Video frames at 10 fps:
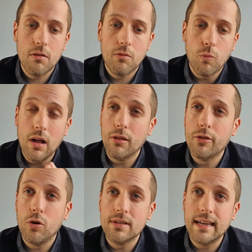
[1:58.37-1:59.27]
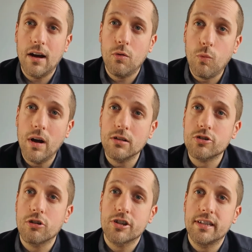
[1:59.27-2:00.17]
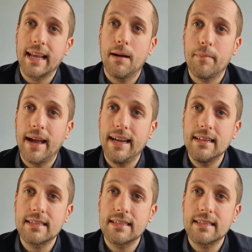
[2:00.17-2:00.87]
well thought out, well structured campaigns